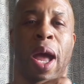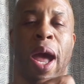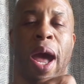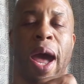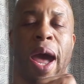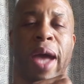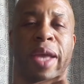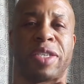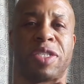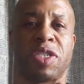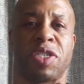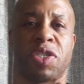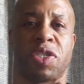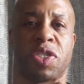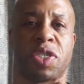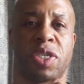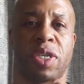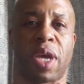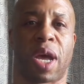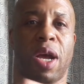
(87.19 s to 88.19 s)
I
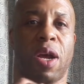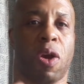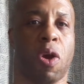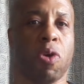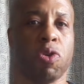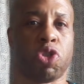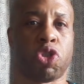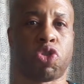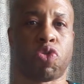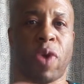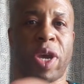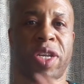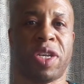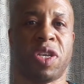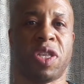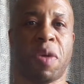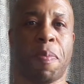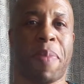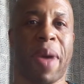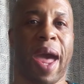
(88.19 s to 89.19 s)
just go straight
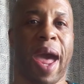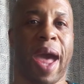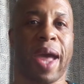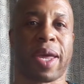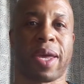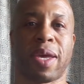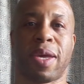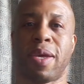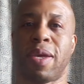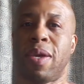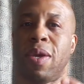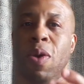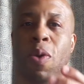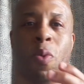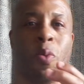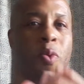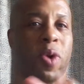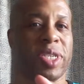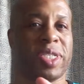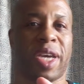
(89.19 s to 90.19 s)
to the back.
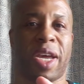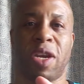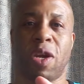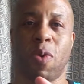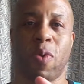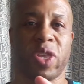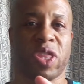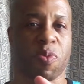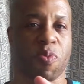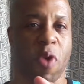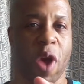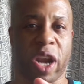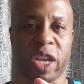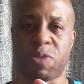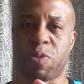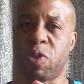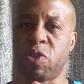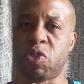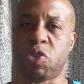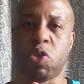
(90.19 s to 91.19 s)
Once I know what the product's
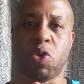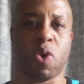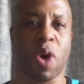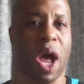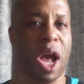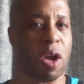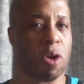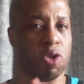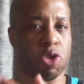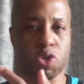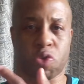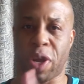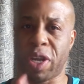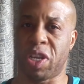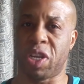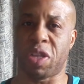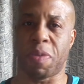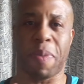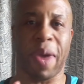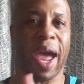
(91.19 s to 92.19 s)
supposed to do, I go straight
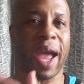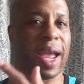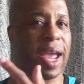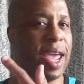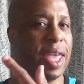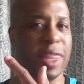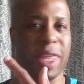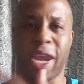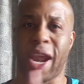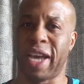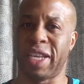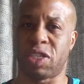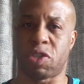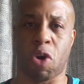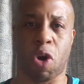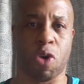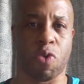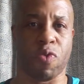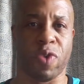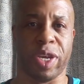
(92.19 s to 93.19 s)
to the back and then I
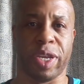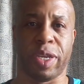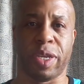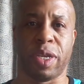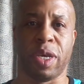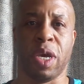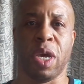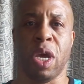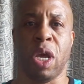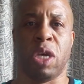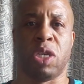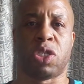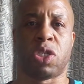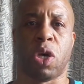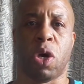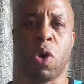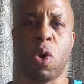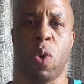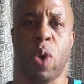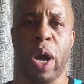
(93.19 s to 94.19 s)
start reading.
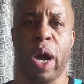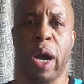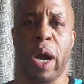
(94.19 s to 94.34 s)
So